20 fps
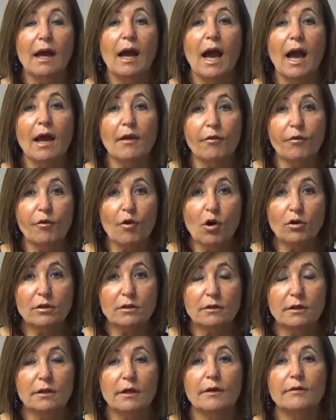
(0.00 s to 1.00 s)
I
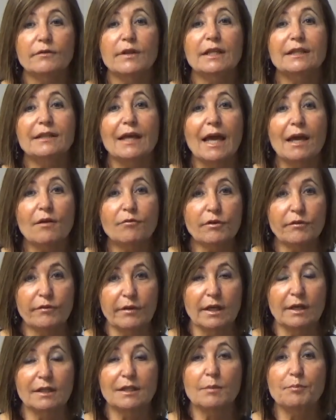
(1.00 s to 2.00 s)
thought that
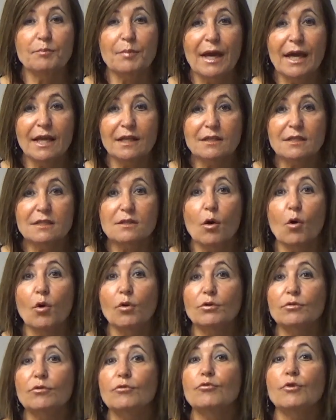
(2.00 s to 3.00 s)
everything depends
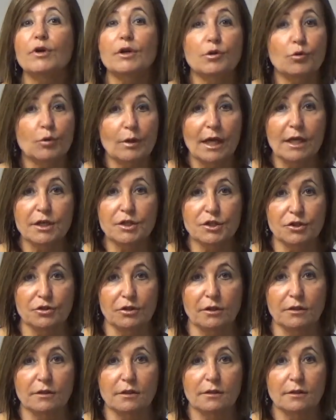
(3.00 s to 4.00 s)
on
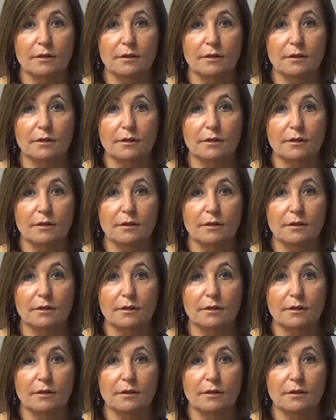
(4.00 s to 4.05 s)
regulation.